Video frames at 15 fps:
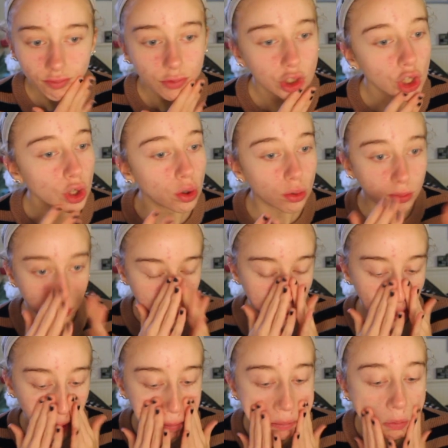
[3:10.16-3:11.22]
So
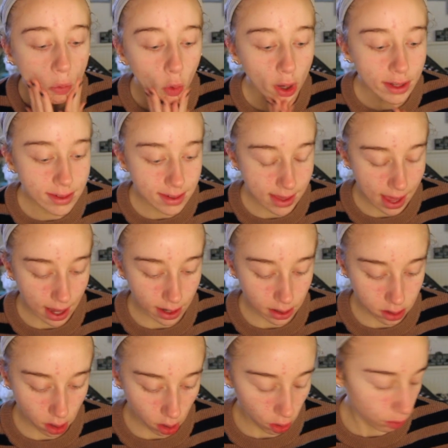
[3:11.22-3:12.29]
yeah, once that
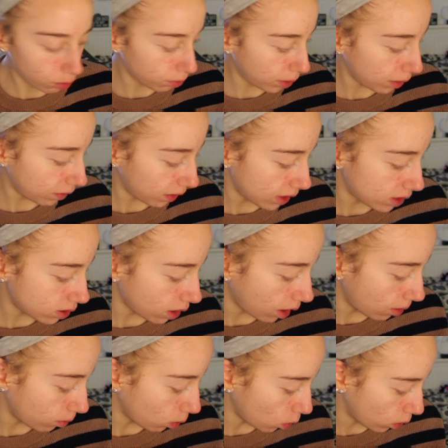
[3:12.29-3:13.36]
is all over my face,
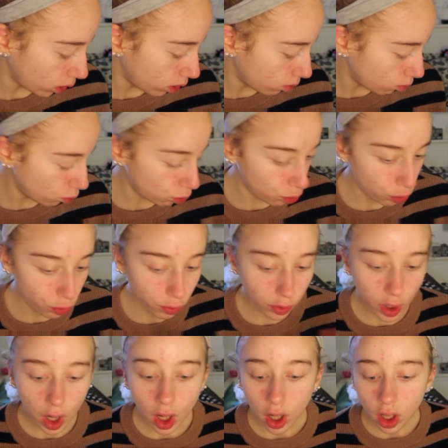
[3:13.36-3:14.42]
I'm going to move
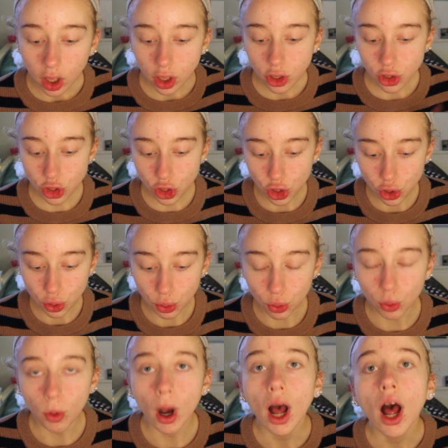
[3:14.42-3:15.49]

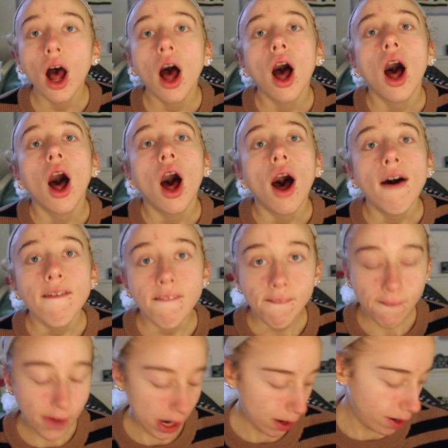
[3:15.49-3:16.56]
to
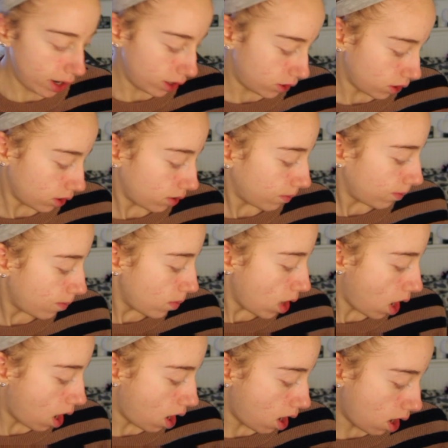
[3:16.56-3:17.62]
foundation.
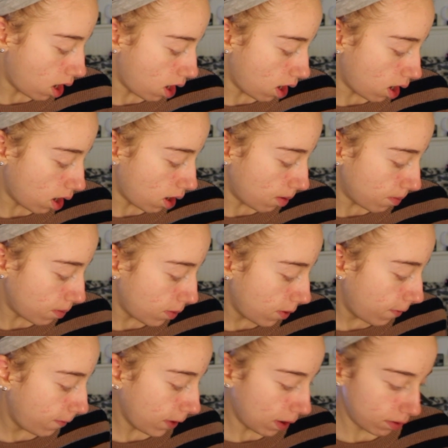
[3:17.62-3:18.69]

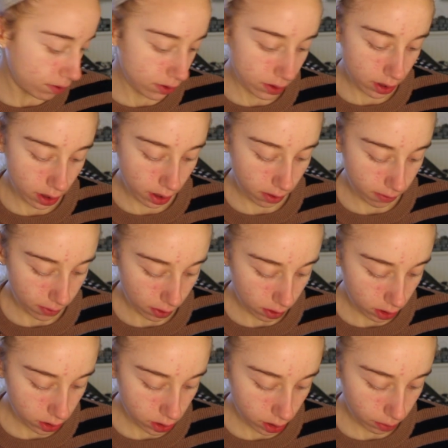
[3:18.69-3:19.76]
The
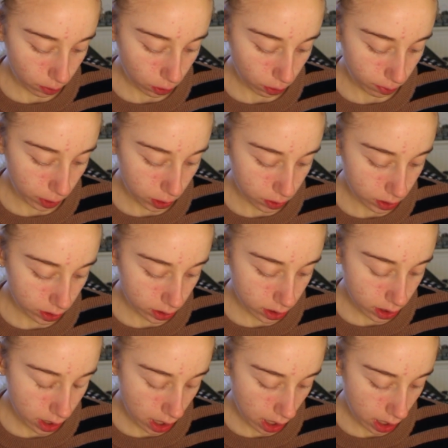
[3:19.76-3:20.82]
foundation I'm going to be using
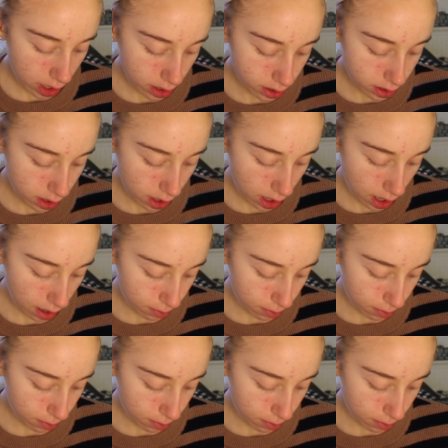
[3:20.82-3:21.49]
today is the